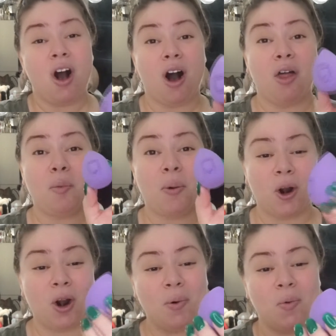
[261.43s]
on the
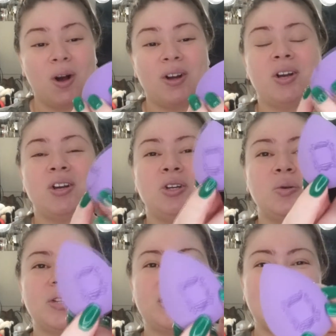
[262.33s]
purple one you
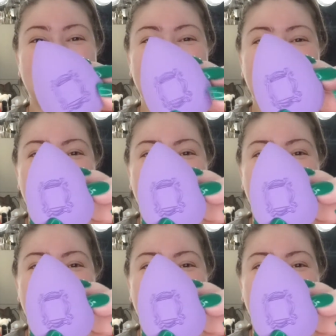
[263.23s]
will see